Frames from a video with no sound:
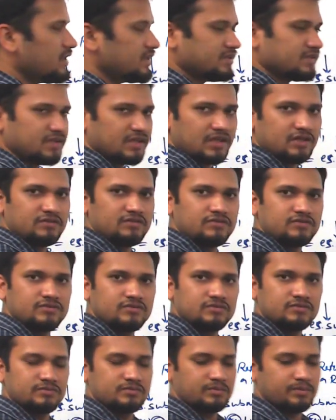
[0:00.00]
itself,
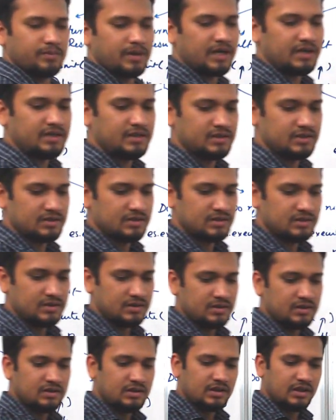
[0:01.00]
but
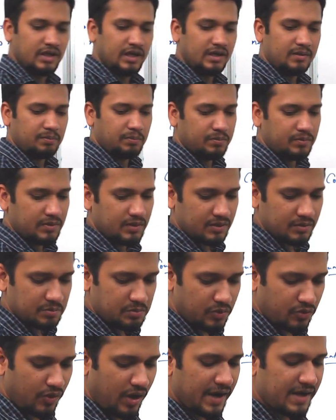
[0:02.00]
it
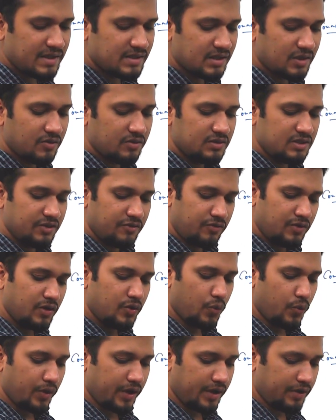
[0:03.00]
provides a
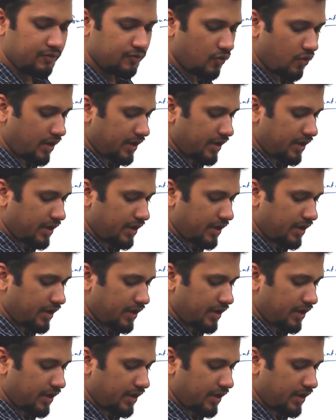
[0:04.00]
different way. For